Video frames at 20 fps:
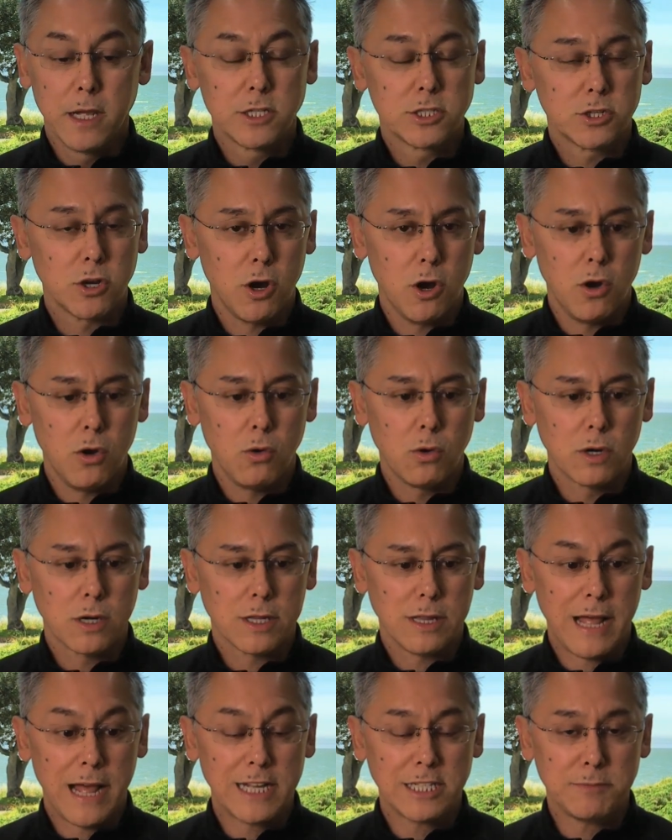So
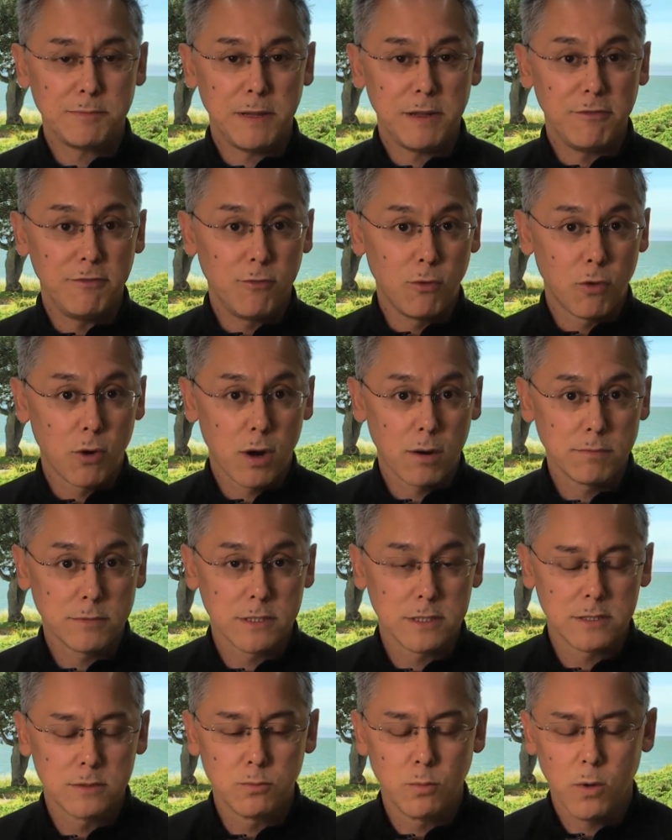Class B
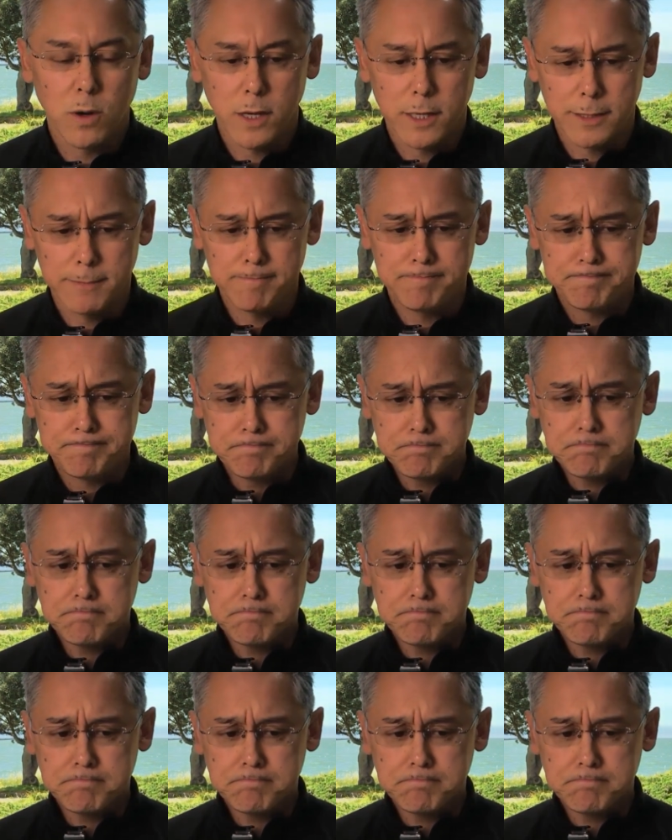Forums is one.